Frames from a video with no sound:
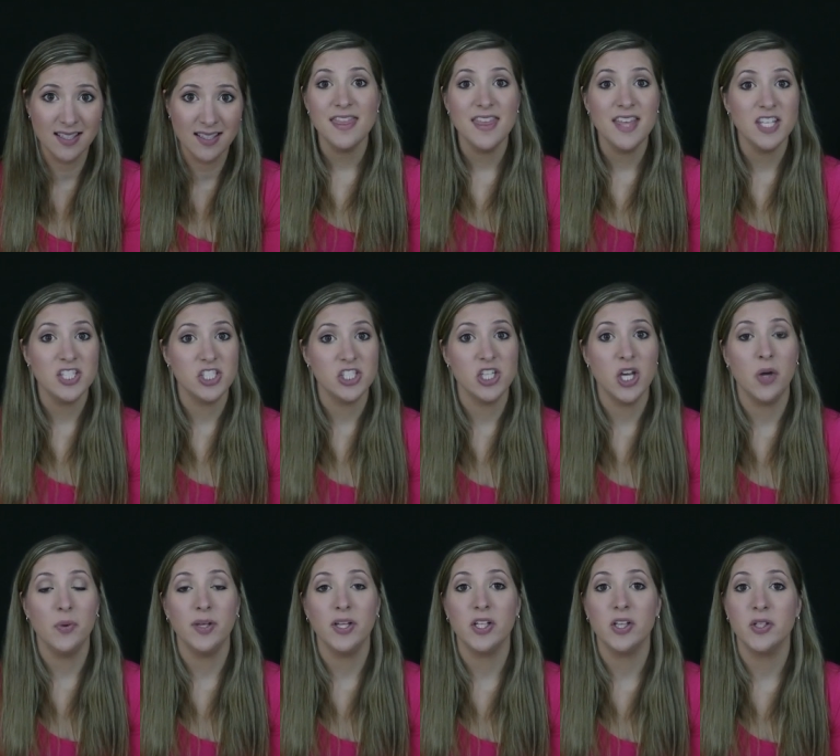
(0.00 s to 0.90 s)
This
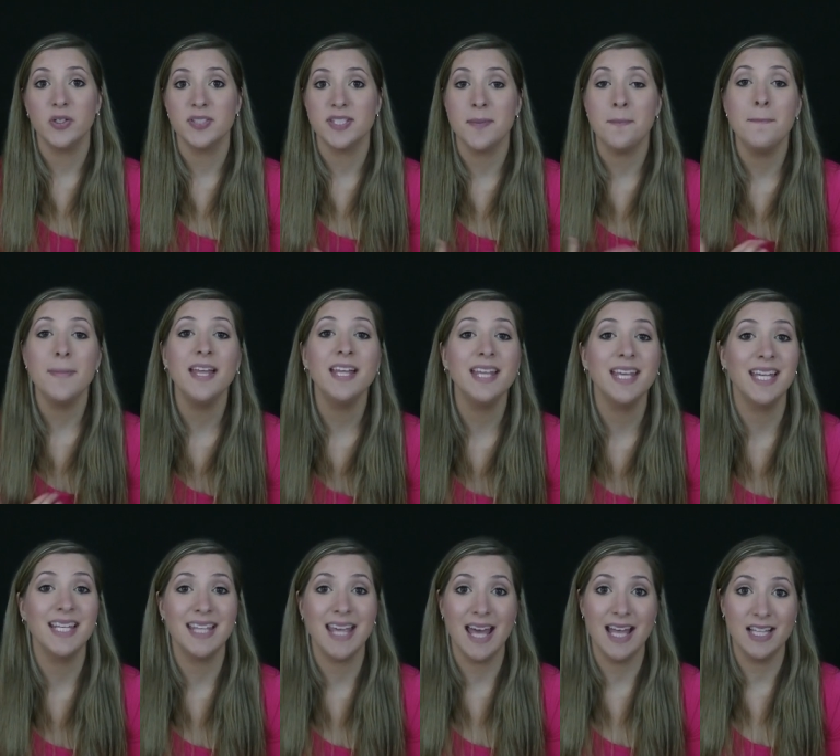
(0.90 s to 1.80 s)
show includes 1
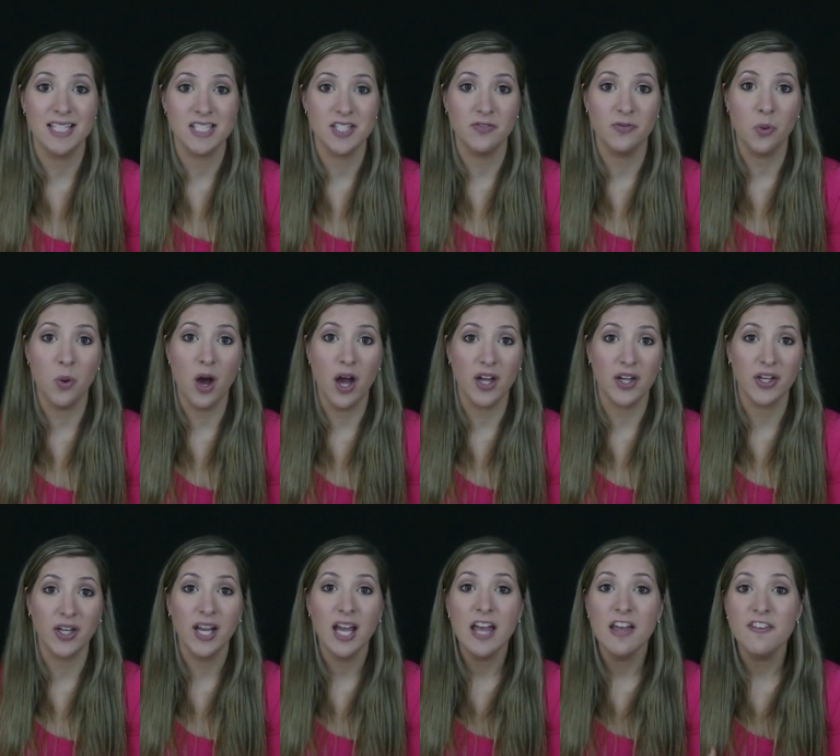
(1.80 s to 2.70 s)
million gallons of water,